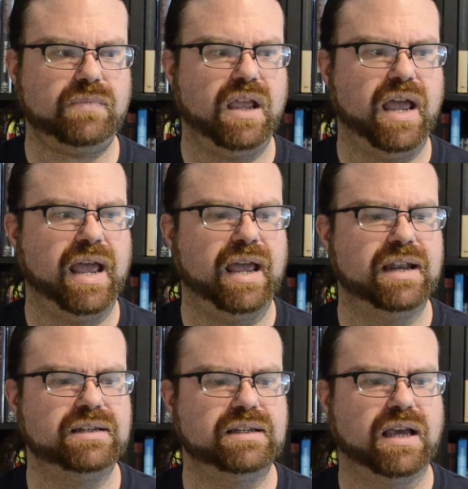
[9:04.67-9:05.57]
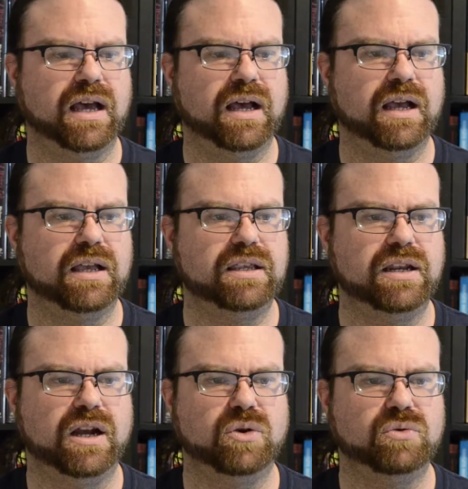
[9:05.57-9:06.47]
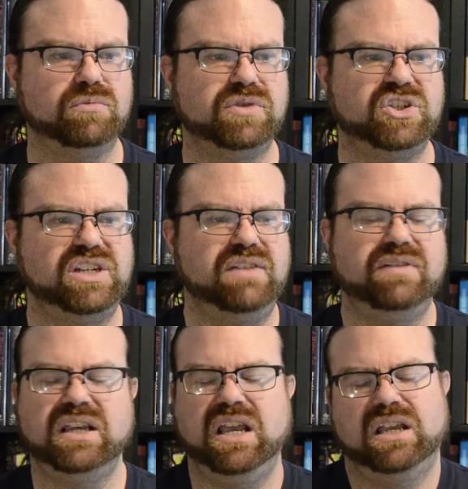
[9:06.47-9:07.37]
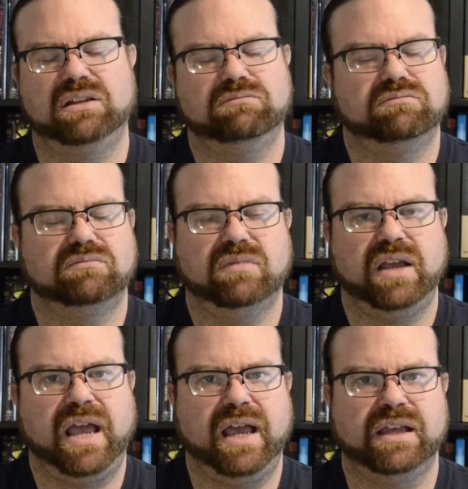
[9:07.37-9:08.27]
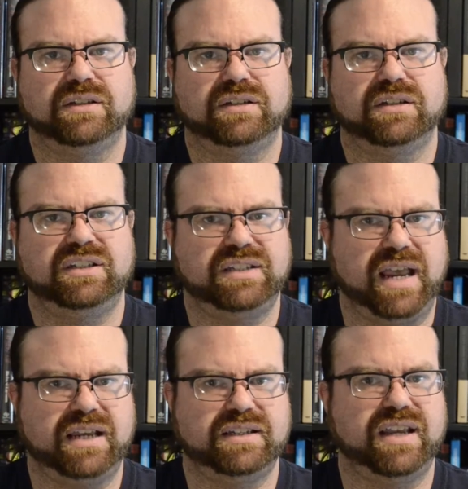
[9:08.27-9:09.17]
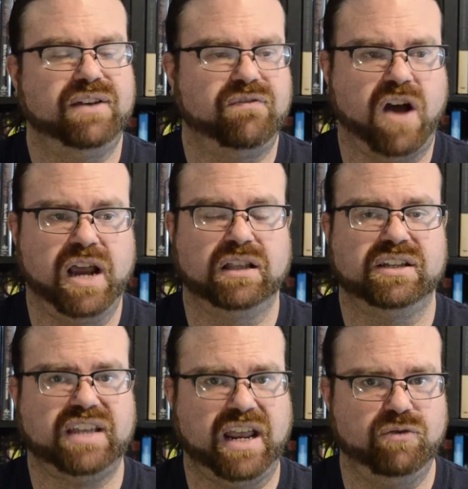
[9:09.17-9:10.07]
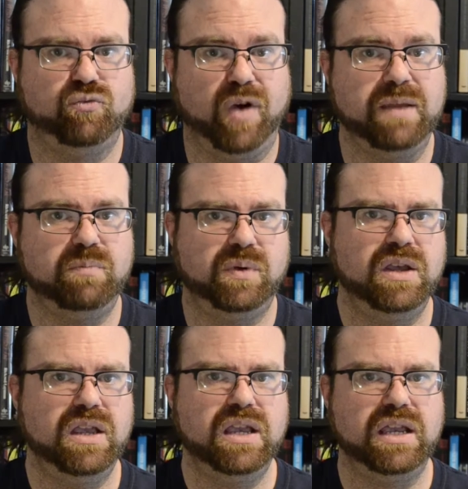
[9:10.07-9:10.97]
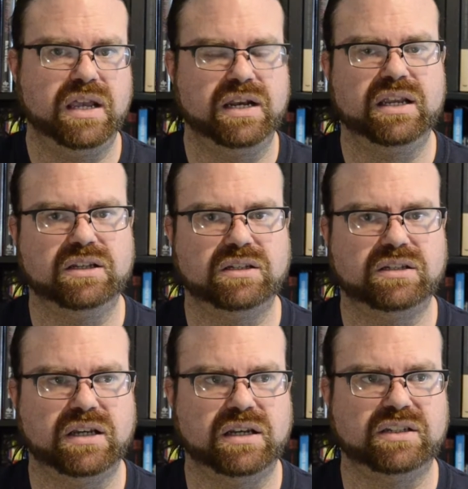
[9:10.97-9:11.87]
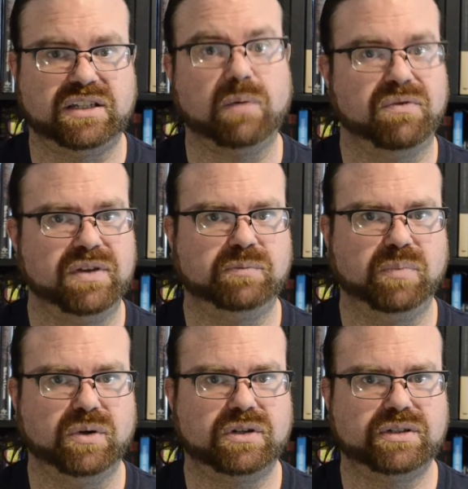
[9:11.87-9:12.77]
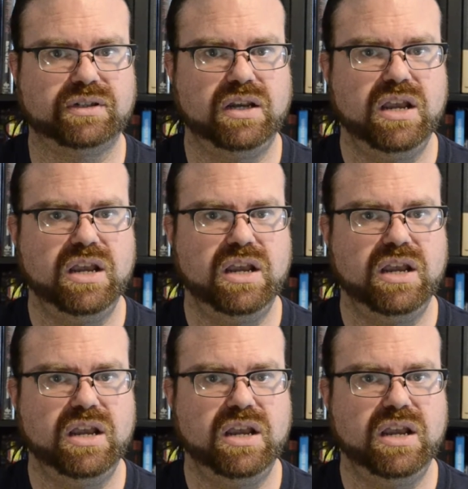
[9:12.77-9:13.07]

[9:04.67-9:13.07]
and you know, Stephen King has sex and violence and rape in some of his books.